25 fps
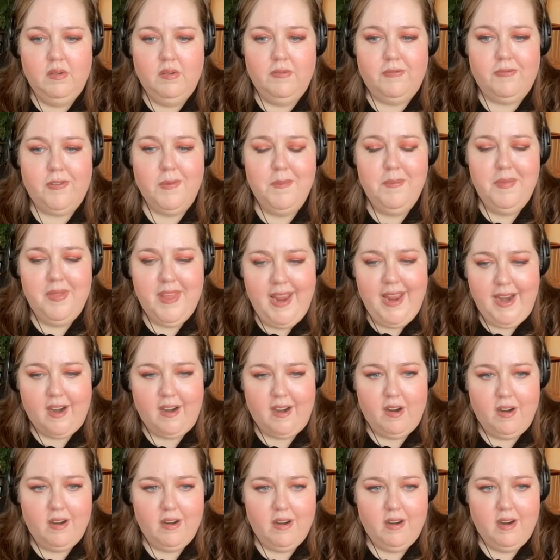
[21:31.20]
From
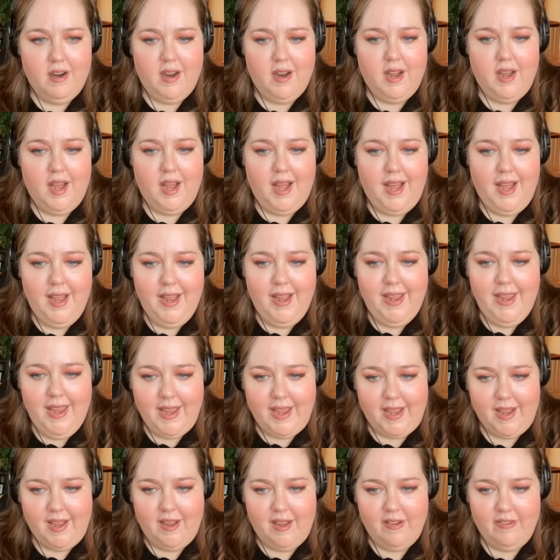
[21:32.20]
there, I
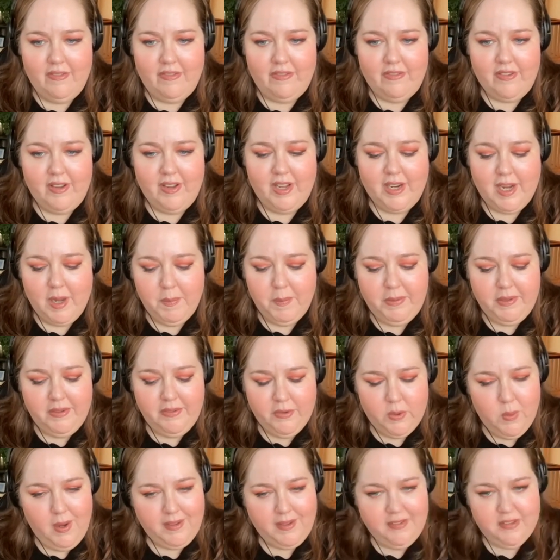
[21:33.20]
have a couple
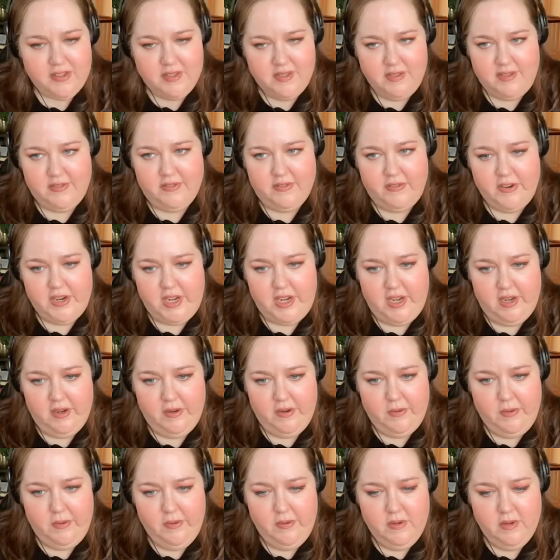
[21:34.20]
of questions for
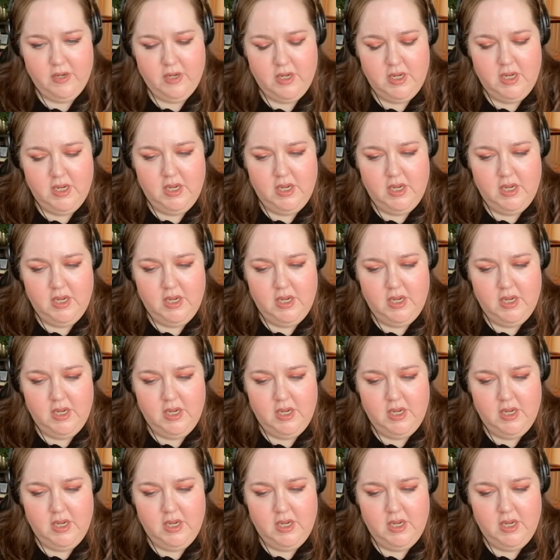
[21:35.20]
you.